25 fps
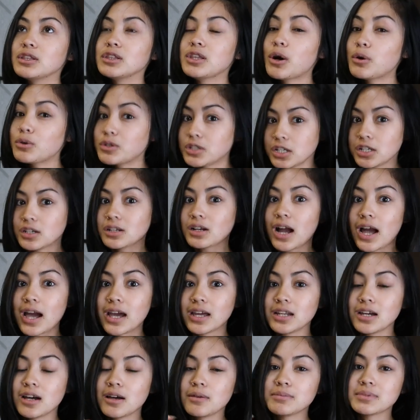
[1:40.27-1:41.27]
low tier
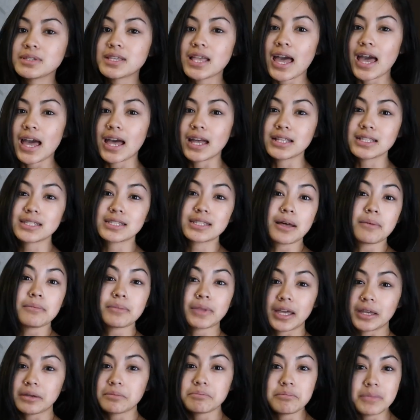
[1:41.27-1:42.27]
items and
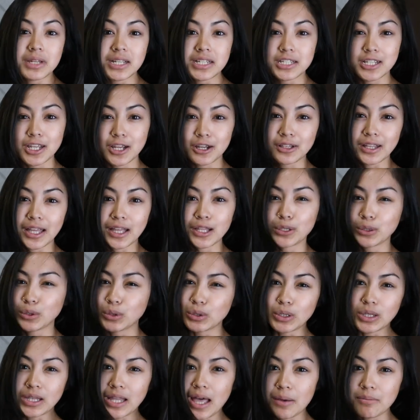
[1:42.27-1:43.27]
some like mid tier like
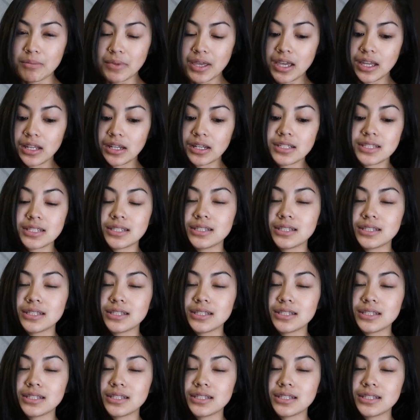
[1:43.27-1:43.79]
Lululemon,